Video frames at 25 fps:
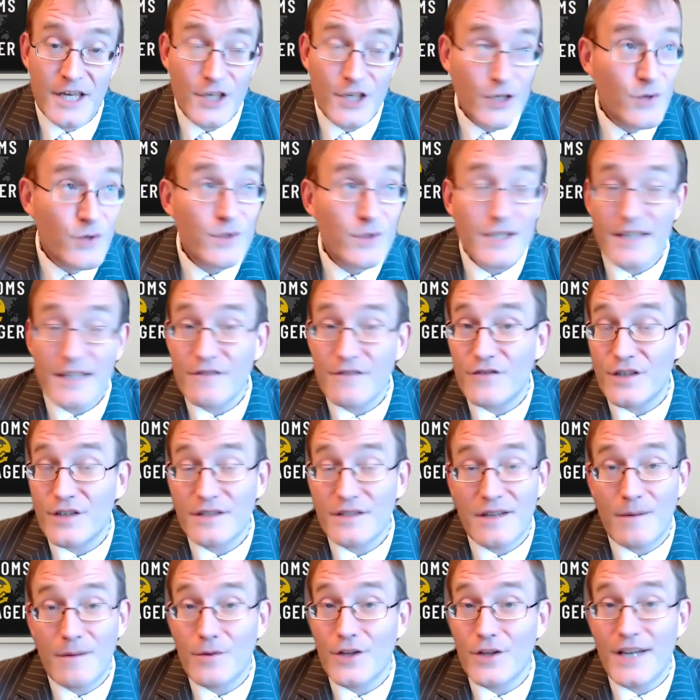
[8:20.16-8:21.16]
Using, for
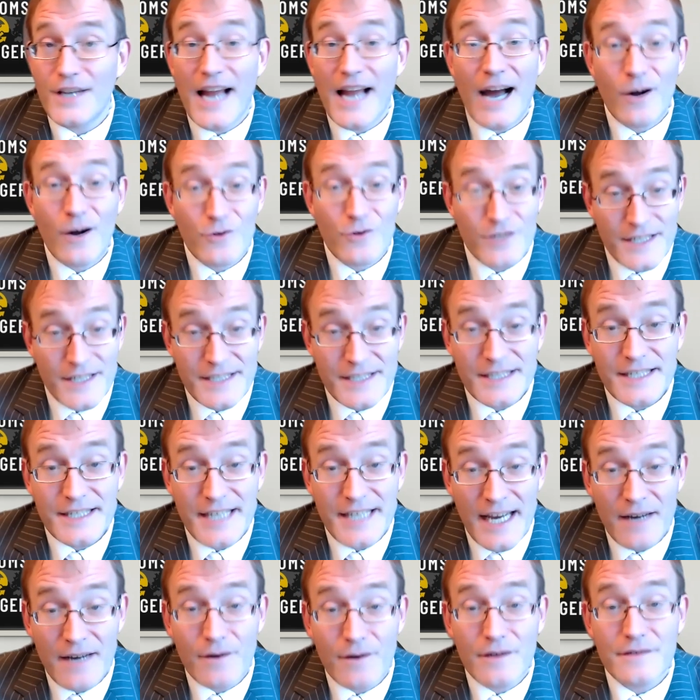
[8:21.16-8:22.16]
example, an outdated
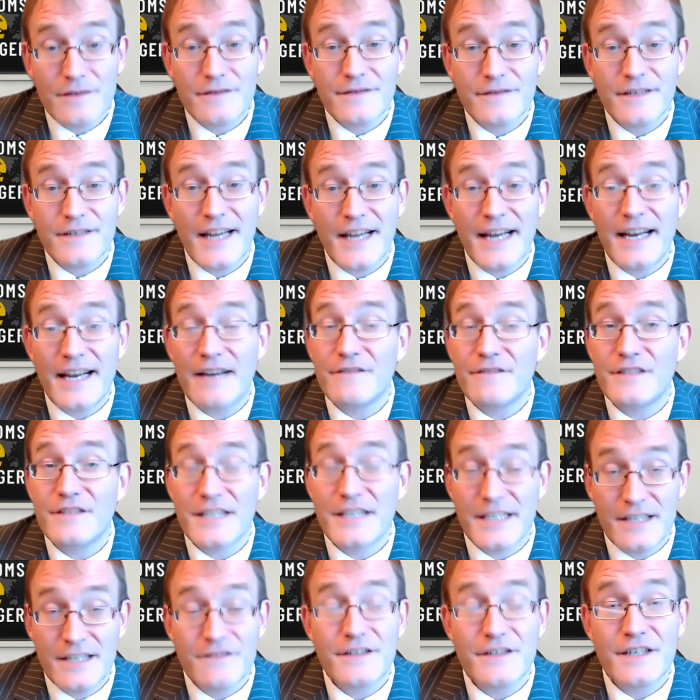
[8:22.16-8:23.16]
tariff can have
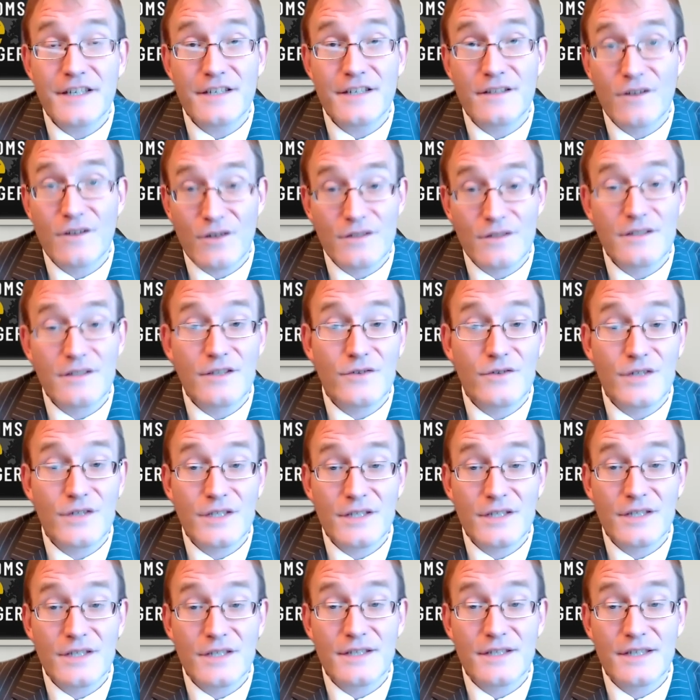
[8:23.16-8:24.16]
significant
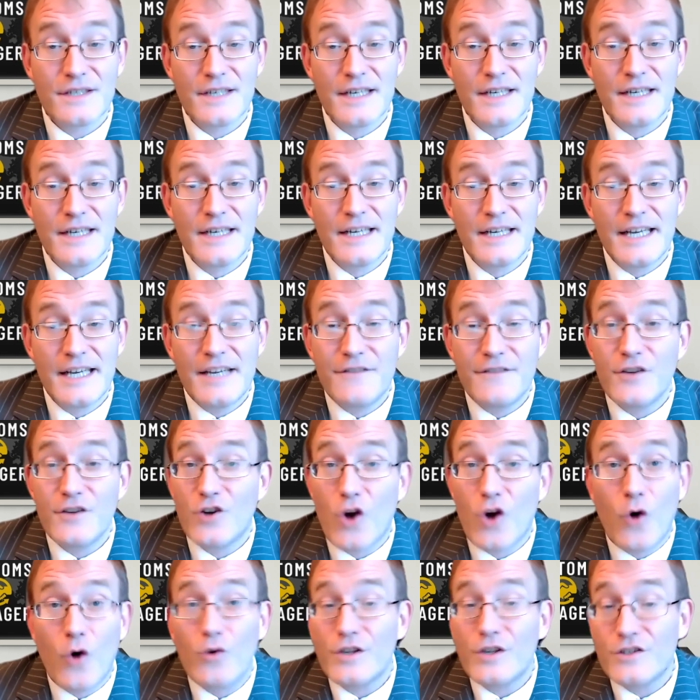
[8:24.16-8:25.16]
consequences. If your
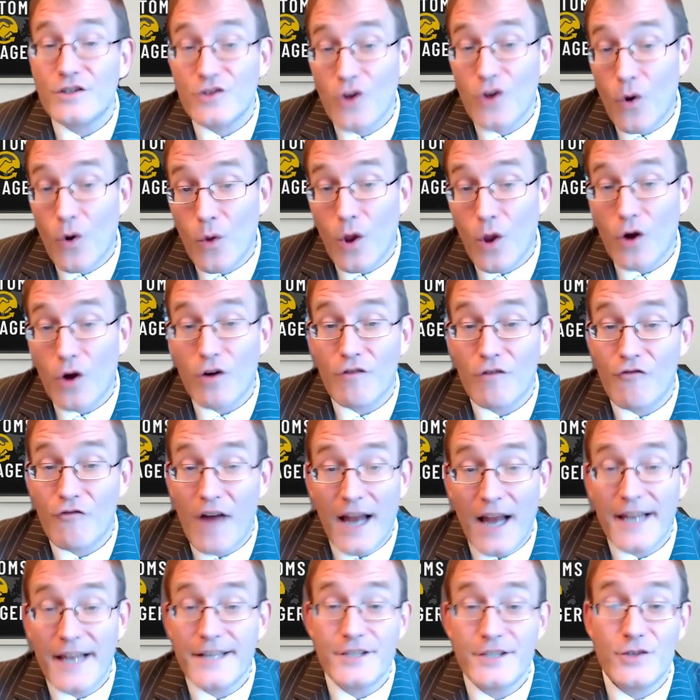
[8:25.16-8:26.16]
code is no longer
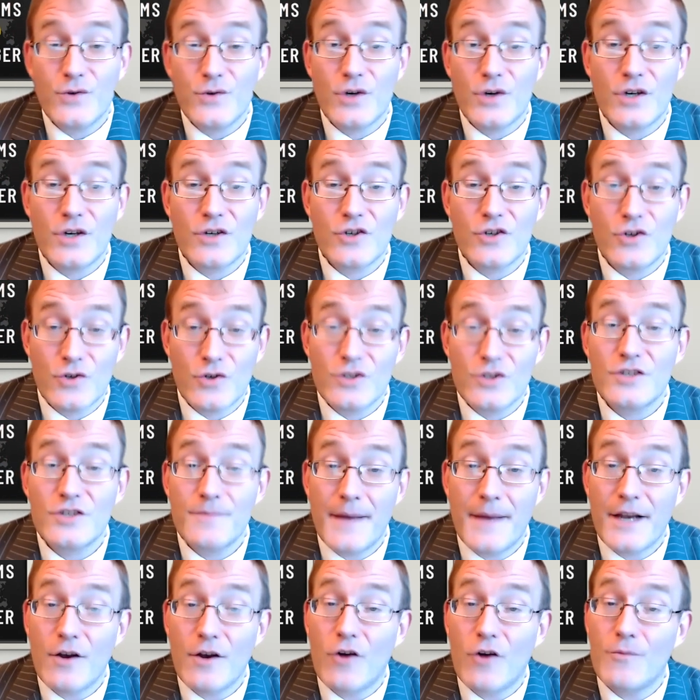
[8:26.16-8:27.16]
valid, your goods
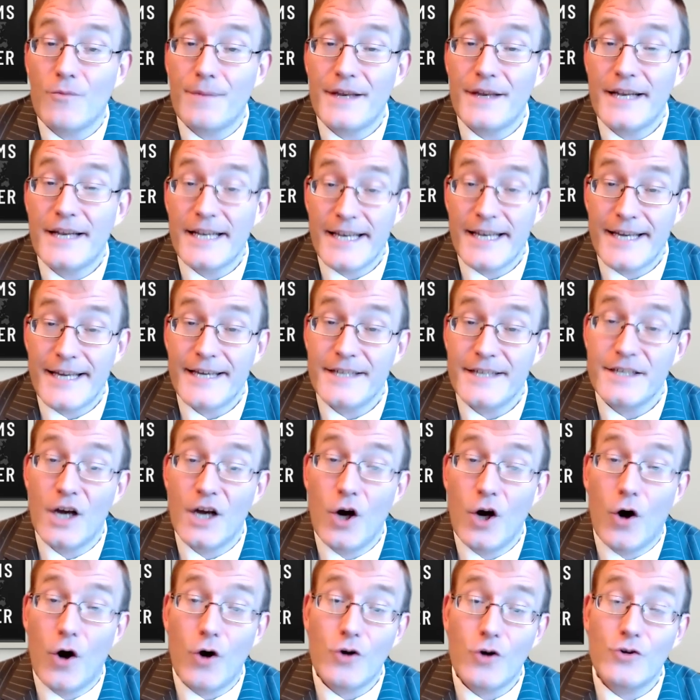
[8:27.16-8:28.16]
may not be cleared
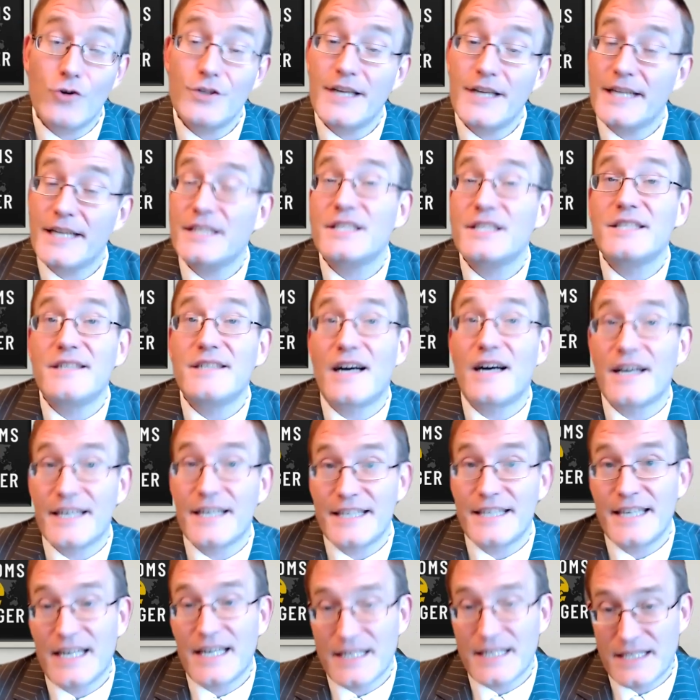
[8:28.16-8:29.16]
or could get stuck
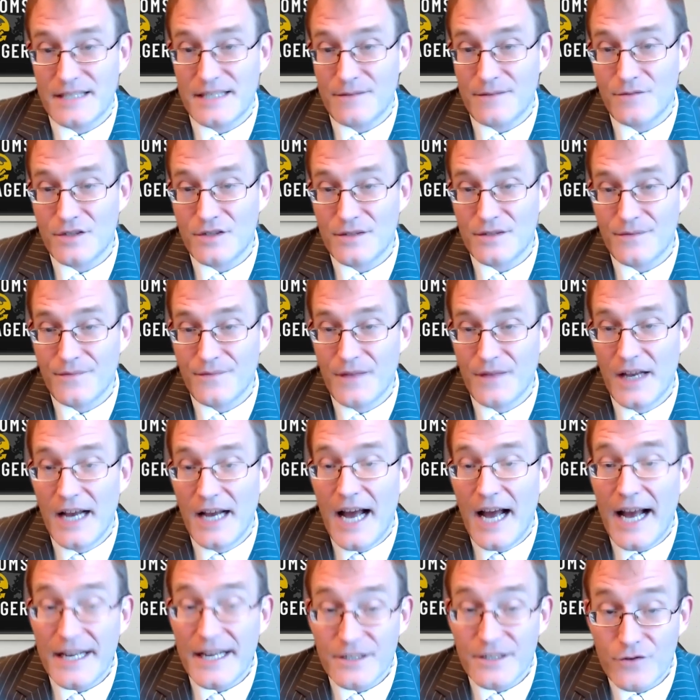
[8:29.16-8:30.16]
in customs.
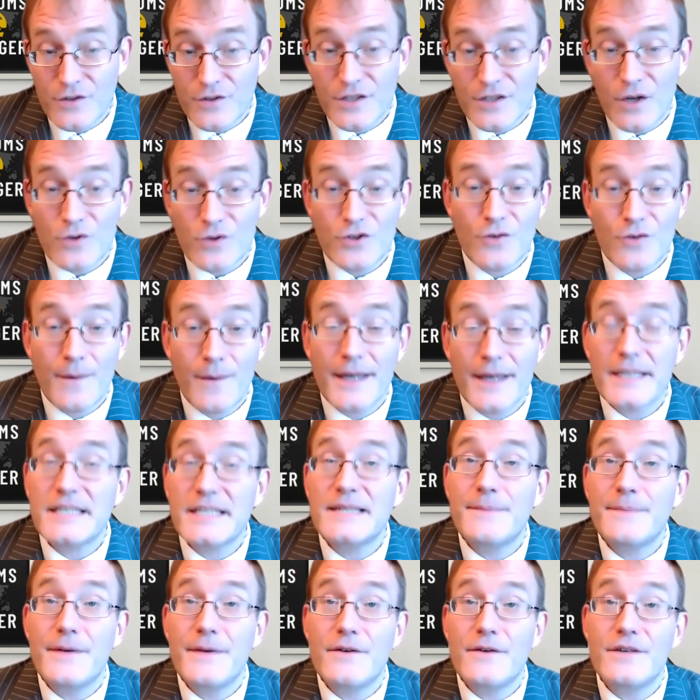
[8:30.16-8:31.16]
As a result, you may
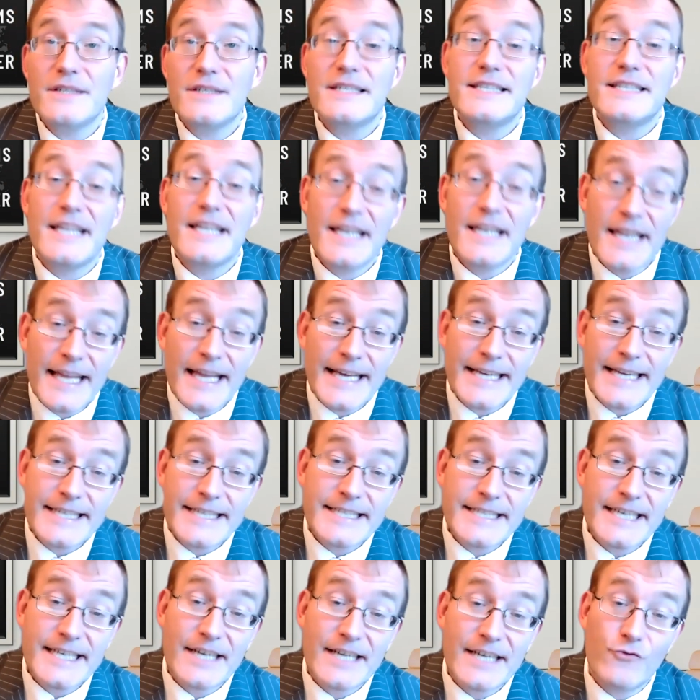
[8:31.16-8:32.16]
experience
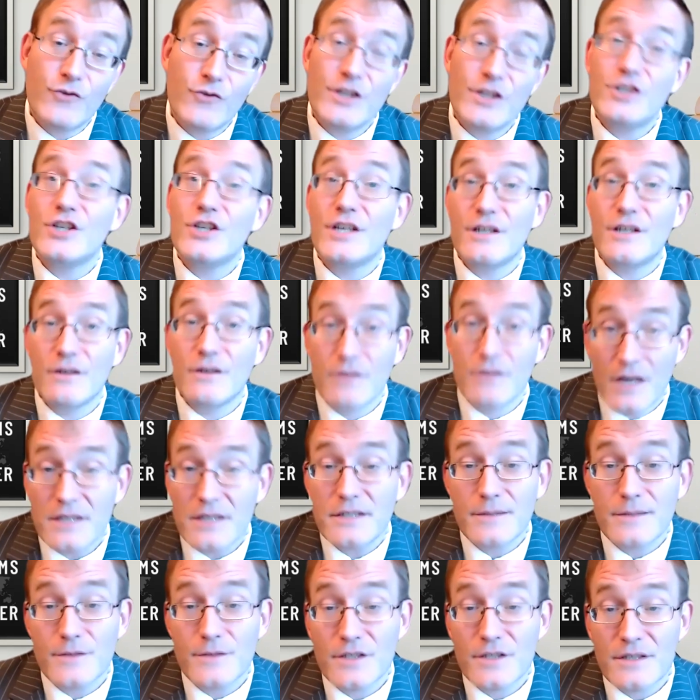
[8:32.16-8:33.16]
delays in reaching your
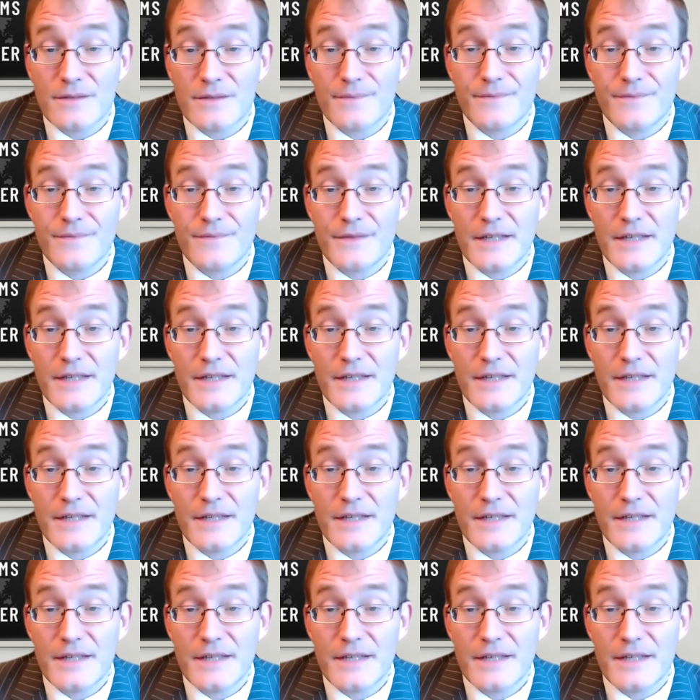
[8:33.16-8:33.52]
customers.